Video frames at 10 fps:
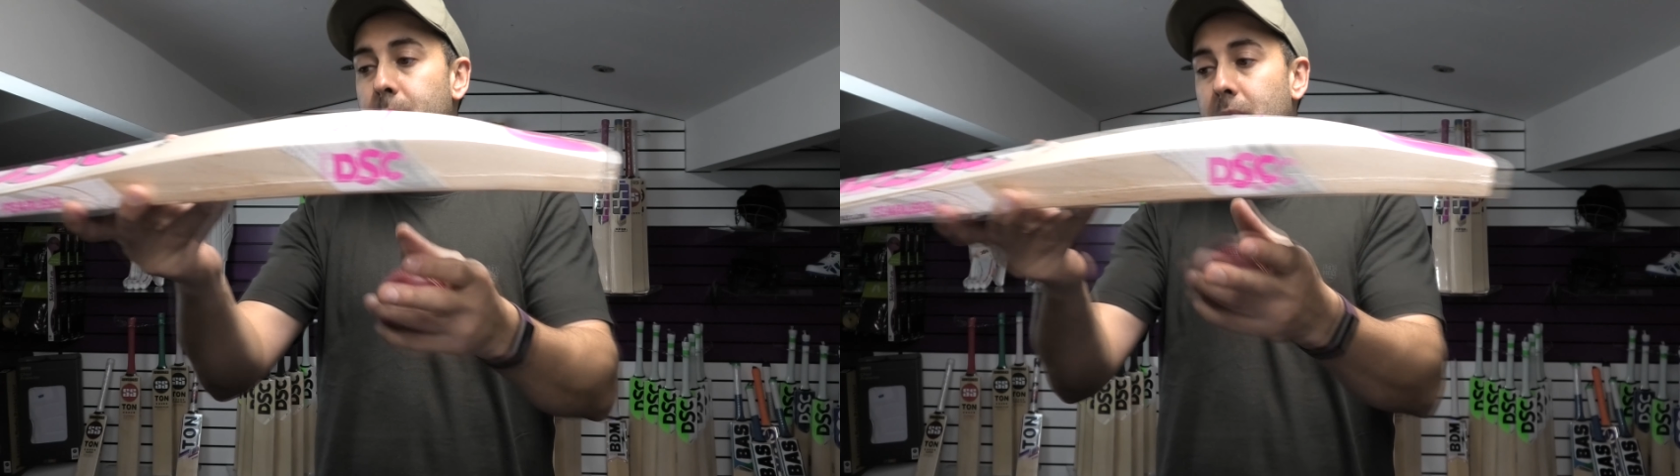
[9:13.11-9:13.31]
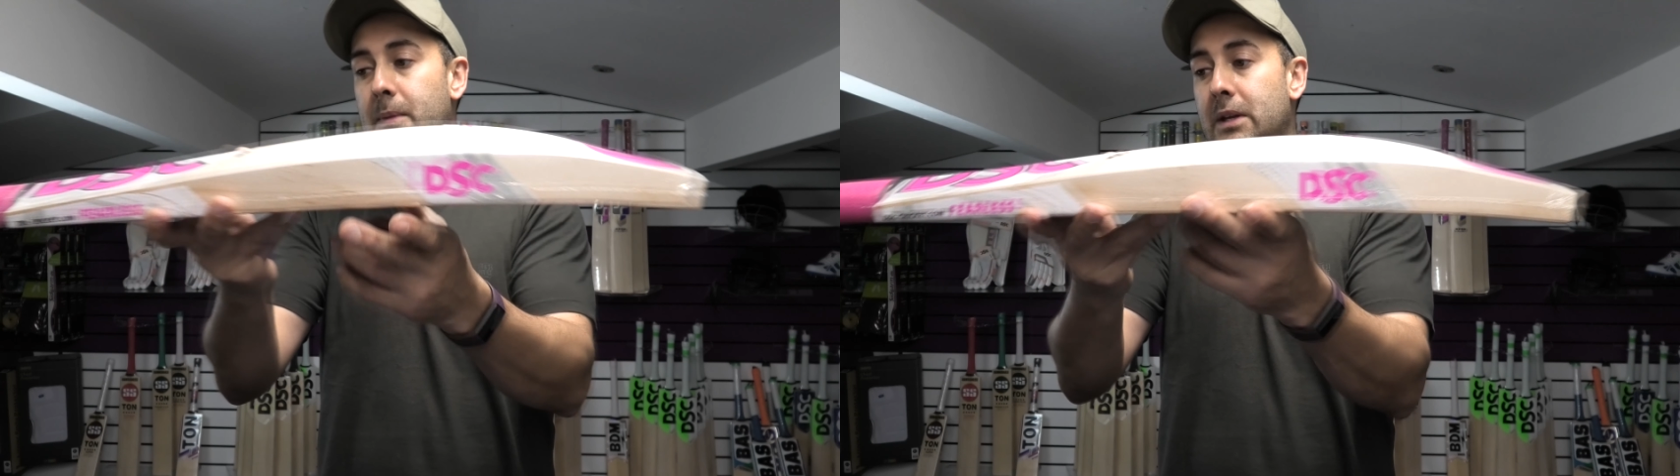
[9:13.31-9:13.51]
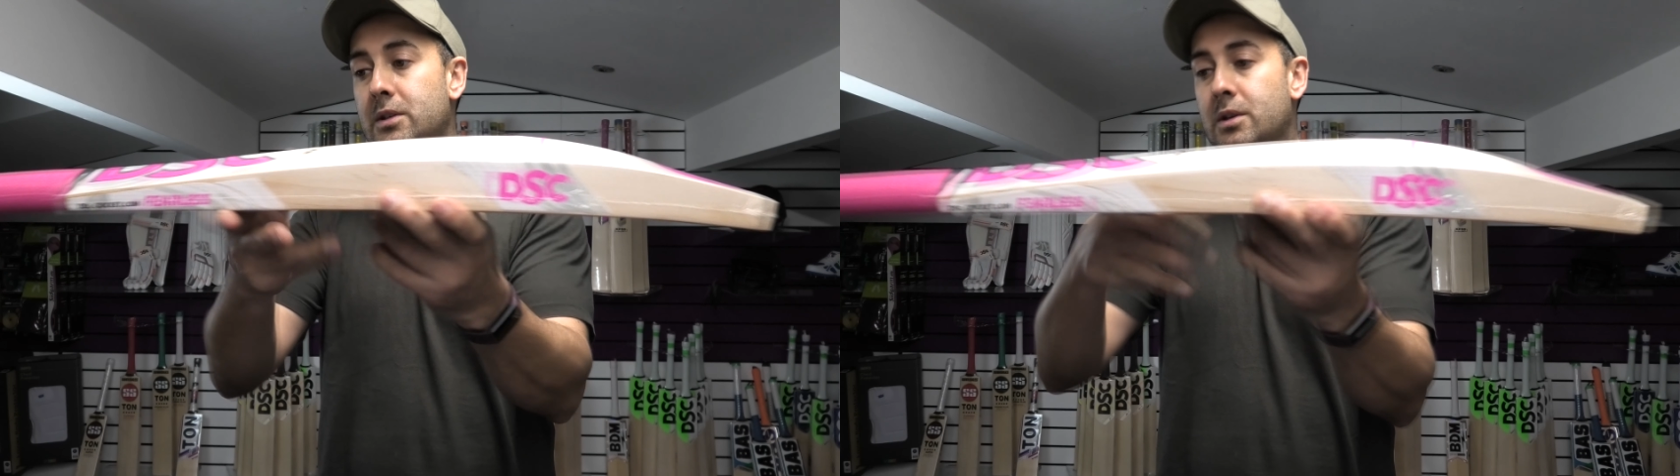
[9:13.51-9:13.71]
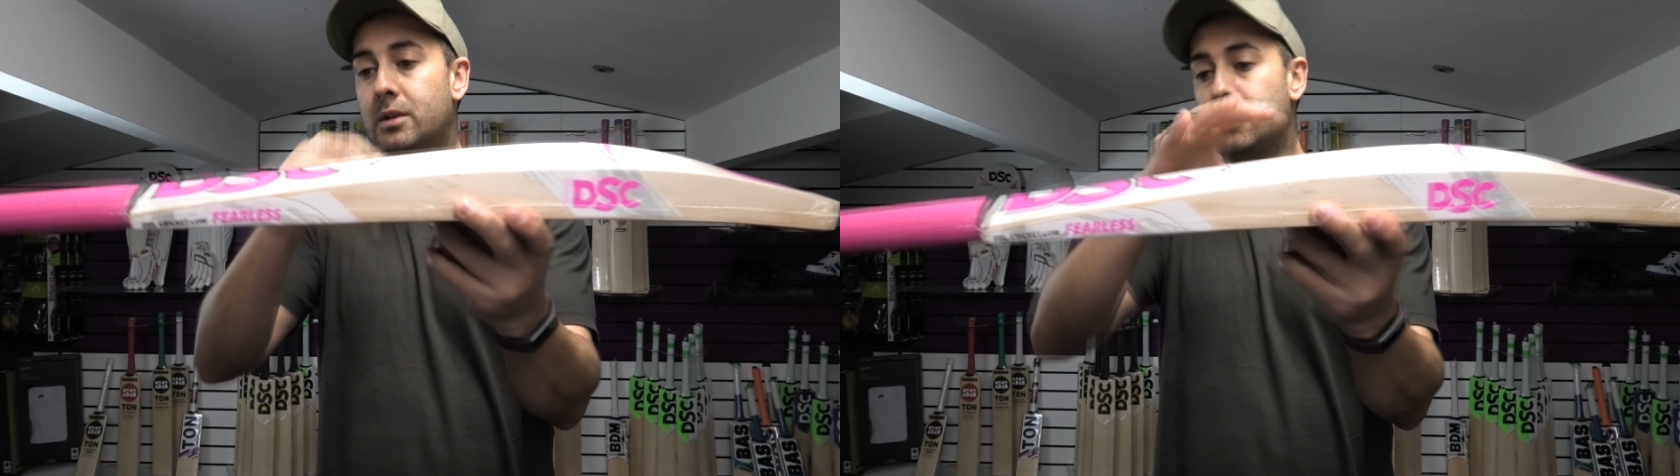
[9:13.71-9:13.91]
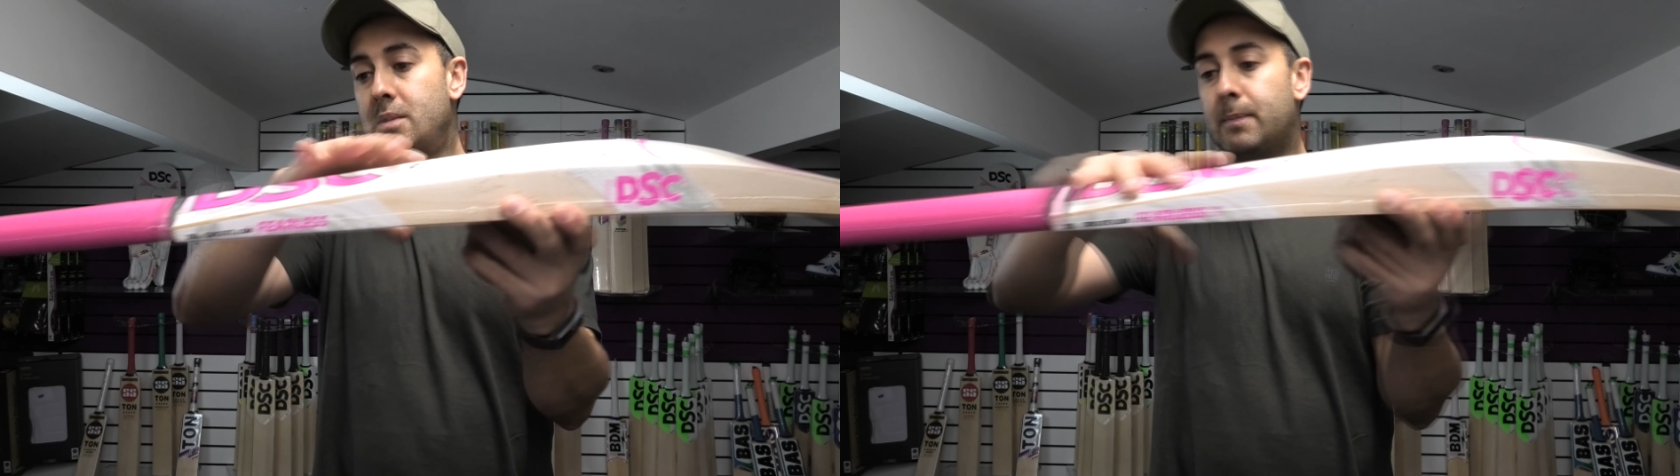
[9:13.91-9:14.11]
millimeter
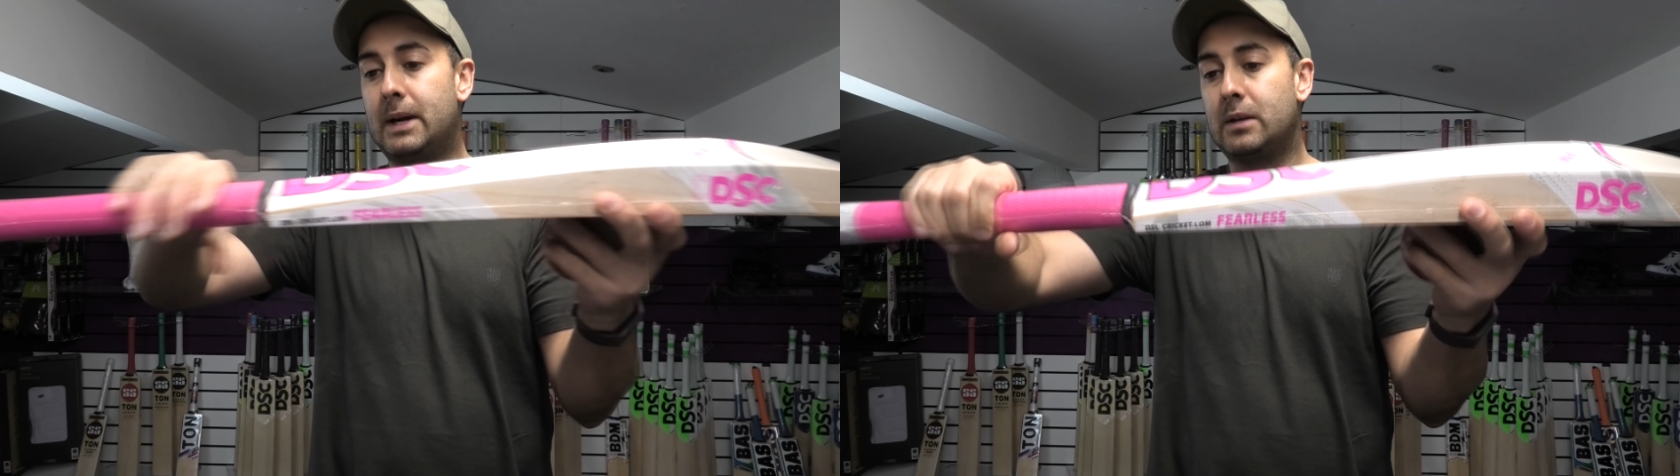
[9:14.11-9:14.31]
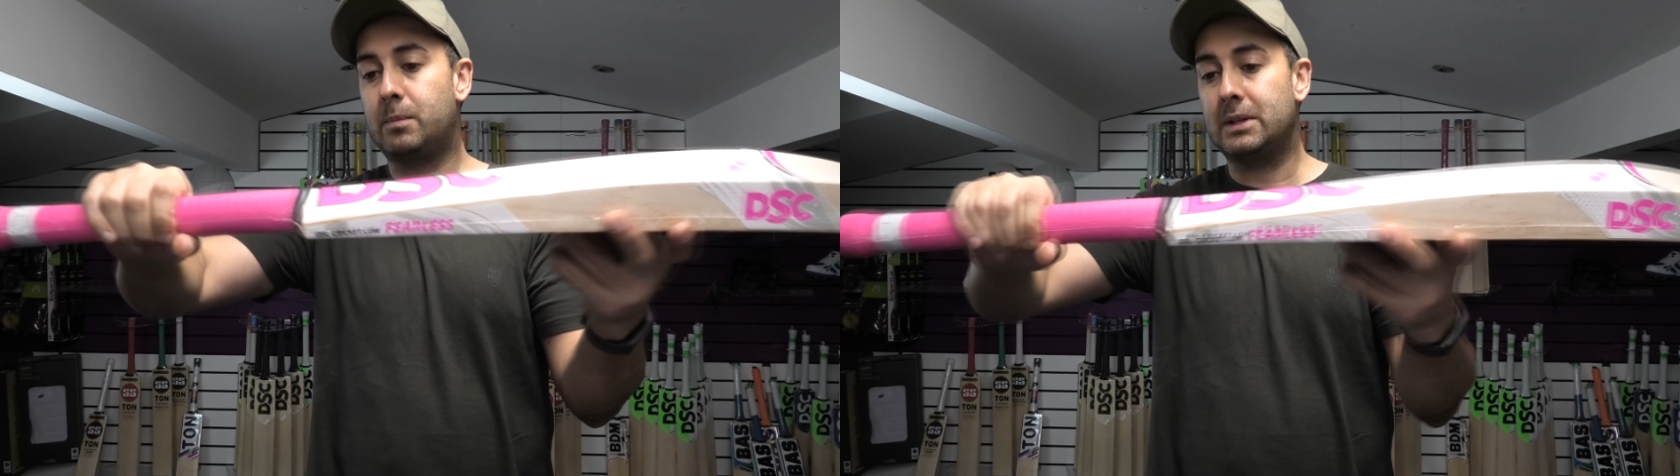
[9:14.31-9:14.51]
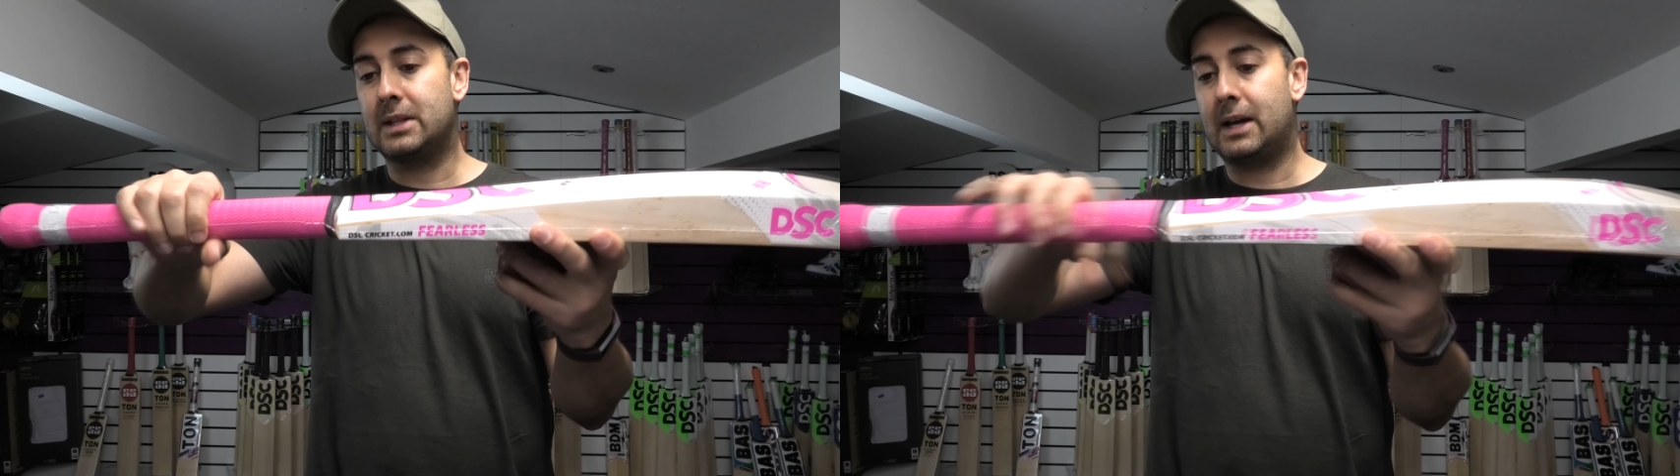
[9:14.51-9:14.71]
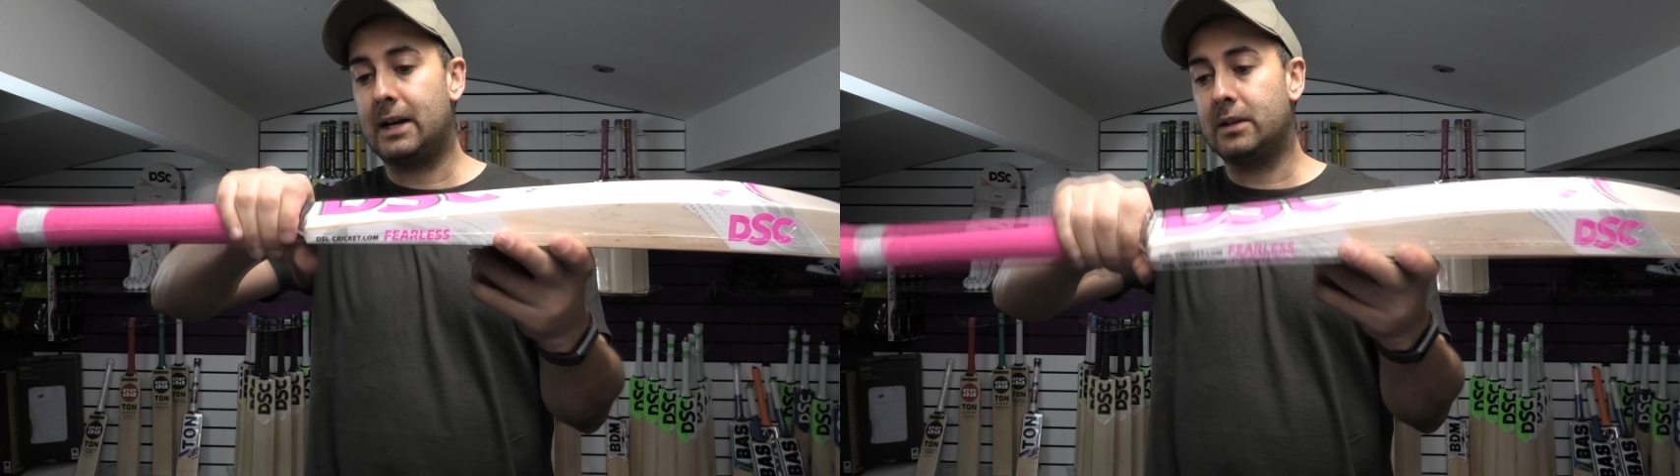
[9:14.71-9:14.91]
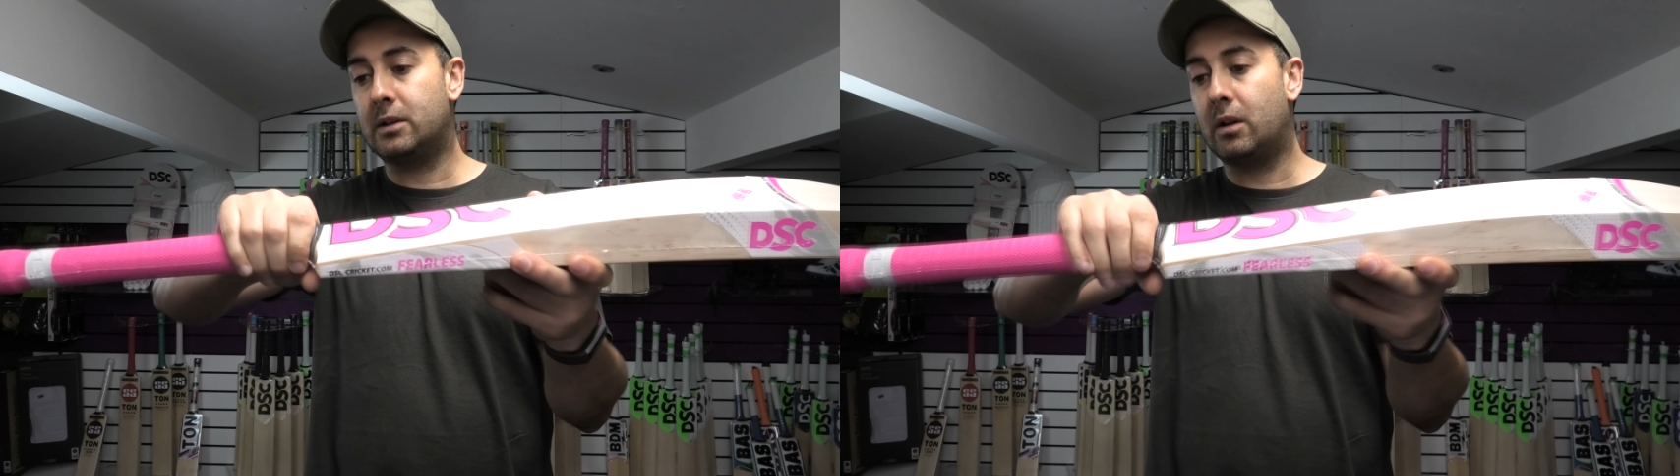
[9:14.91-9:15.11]
toe spine up into the
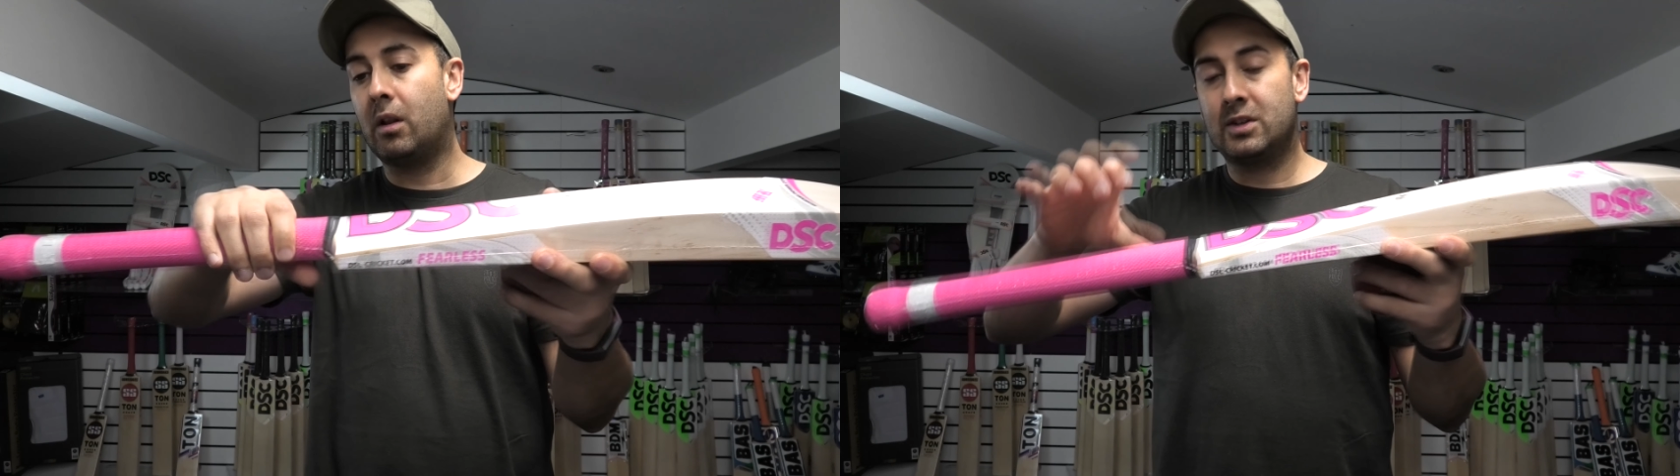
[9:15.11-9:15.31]
handle